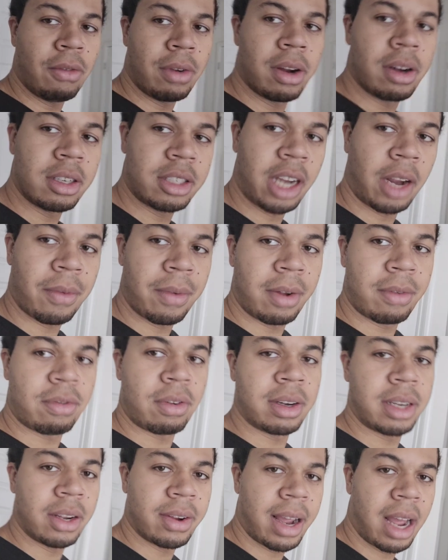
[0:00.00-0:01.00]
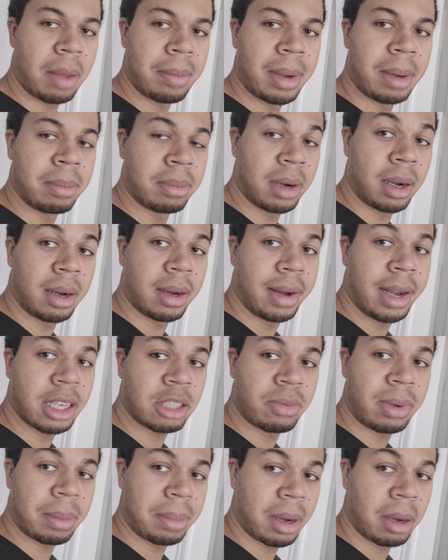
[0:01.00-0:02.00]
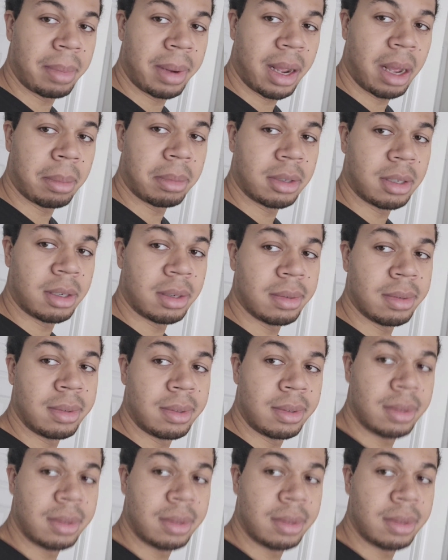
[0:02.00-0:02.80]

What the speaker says: ready to Shangri-La Frontier gotta be. Bruh, next week better be an episode.